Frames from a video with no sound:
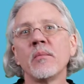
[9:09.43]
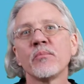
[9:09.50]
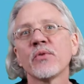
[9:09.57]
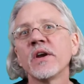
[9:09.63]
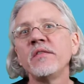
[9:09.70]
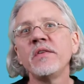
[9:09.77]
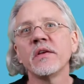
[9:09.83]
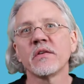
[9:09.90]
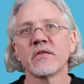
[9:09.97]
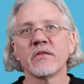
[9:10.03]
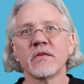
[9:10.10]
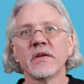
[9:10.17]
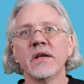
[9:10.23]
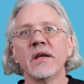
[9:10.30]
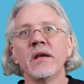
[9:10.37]

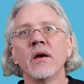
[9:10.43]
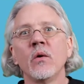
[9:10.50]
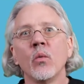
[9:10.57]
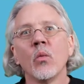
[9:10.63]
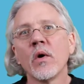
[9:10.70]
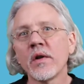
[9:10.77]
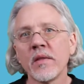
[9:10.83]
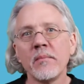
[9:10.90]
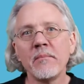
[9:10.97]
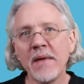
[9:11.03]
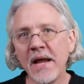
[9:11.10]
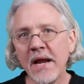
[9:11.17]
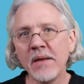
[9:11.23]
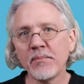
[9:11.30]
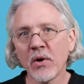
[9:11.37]
previously, one of the
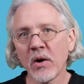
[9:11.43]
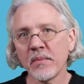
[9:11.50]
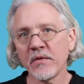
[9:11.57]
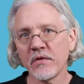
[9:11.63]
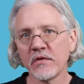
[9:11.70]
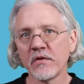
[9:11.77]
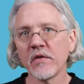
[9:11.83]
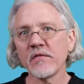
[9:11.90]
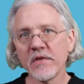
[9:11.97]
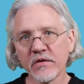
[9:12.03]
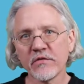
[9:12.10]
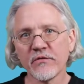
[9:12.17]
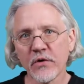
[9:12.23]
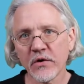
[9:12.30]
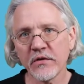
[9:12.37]
main purposes of
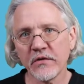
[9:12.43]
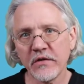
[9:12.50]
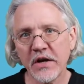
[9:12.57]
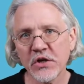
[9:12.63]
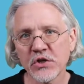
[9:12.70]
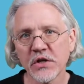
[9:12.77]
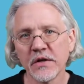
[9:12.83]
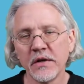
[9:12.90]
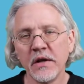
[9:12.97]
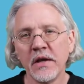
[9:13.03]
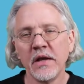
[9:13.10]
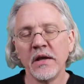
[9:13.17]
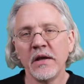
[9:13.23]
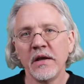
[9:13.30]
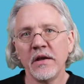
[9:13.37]
this first session
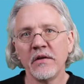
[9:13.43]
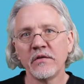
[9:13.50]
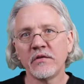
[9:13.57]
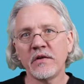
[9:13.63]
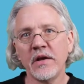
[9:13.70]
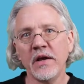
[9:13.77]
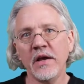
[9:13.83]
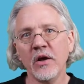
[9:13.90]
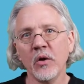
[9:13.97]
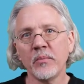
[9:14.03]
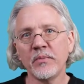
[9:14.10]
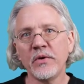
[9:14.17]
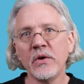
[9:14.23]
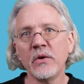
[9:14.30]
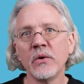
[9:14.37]
is to
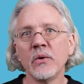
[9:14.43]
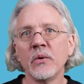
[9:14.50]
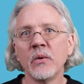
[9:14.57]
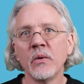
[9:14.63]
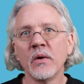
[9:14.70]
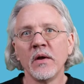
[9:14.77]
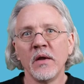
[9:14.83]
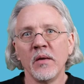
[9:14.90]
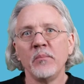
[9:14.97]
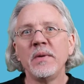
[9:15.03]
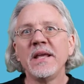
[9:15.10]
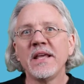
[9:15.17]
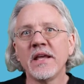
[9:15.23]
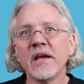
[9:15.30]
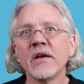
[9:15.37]
help you
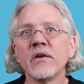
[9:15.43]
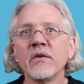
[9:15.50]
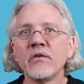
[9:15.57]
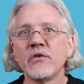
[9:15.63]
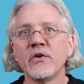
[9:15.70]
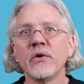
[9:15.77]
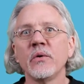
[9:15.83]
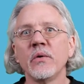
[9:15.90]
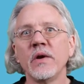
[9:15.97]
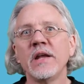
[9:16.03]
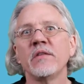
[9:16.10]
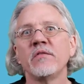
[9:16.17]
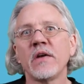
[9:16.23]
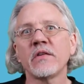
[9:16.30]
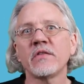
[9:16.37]
begin to
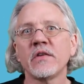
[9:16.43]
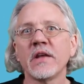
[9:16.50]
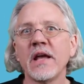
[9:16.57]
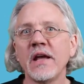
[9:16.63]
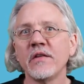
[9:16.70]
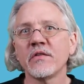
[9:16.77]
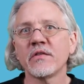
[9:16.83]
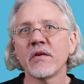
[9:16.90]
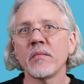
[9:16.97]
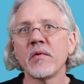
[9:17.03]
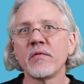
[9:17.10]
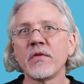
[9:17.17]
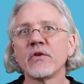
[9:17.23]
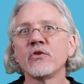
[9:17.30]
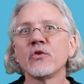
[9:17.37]
investigate some
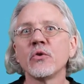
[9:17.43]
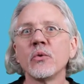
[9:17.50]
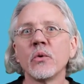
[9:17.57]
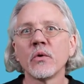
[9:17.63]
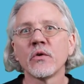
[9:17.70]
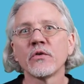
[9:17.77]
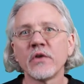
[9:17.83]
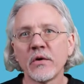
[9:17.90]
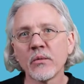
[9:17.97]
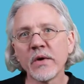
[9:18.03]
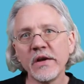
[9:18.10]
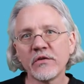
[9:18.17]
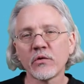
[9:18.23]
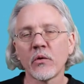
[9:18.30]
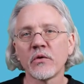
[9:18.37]
of the tools and
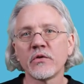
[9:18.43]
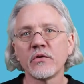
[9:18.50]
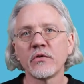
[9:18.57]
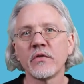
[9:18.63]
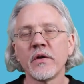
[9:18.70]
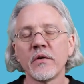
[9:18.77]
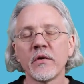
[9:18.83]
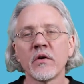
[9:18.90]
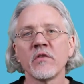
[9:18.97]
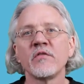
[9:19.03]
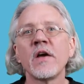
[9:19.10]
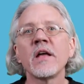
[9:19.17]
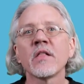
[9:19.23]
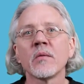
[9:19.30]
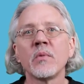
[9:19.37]
resources that are
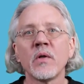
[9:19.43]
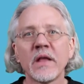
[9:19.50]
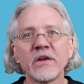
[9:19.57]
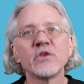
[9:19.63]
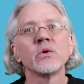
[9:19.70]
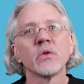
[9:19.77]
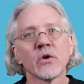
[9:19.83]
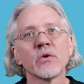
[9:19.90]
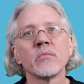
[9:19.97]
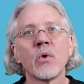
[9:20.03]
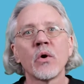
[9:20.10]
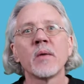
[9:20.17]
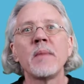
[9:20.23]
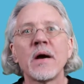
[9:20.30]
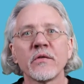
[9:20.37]
available as you learn
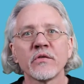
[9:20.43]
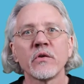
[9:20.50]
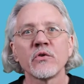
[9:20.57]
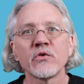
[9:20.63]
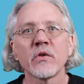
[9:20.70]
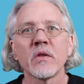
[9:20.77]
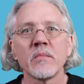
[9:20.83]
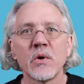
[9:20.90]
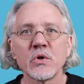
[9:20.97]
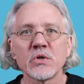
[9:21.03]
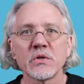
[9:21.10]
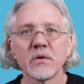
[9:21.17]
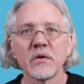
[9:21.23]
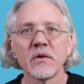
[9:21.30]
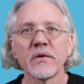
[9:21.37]
more about social
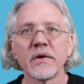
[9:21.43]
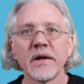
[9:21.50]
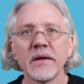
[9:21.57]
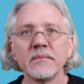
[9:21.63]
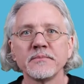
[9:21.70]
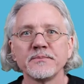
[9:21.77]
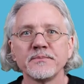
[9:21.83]
emotional learning.